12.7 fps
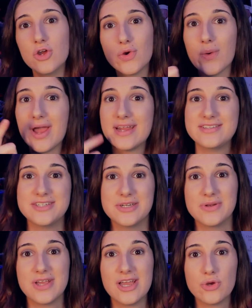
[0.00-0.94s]

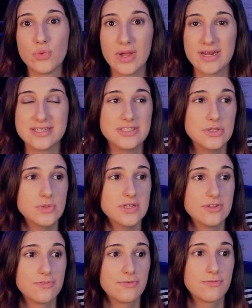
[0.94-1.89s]
Gratitude. Gratitude
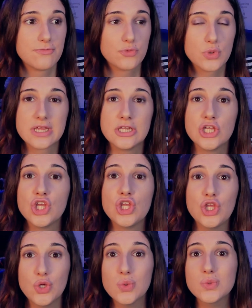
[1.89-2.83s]
is freaking
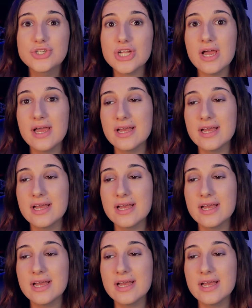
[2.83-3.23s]
huge.